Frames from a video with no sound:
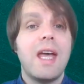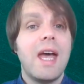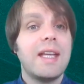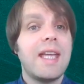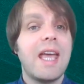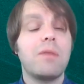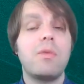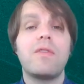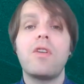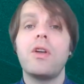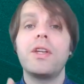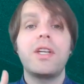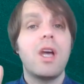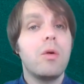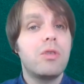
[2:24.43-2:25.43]
Again, we've got
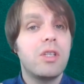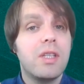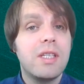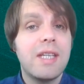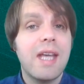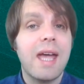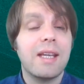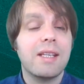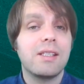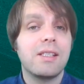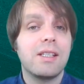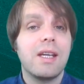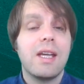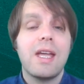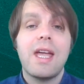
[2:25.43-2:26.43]
to go to the
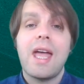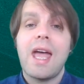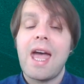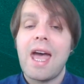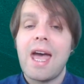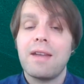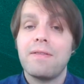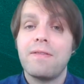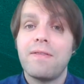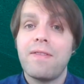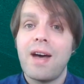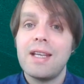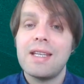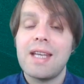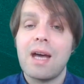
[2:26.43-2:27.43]
text and
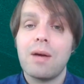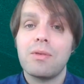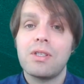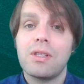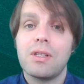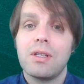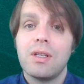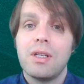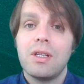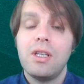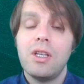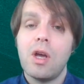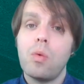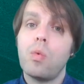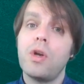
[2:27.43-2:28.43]
find out, you
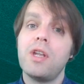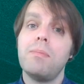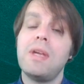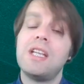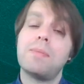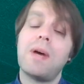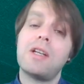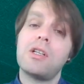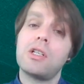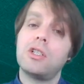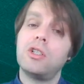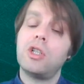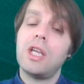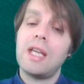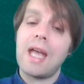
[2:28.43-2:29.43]
know, what it means by just
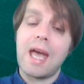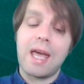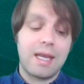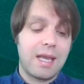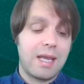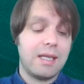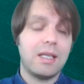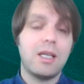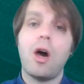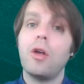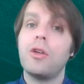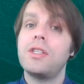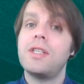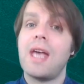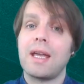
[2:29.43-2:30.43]
looking at it in
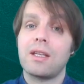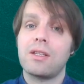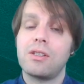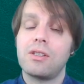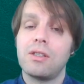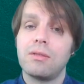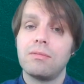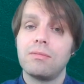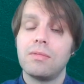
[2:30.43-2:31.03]
context.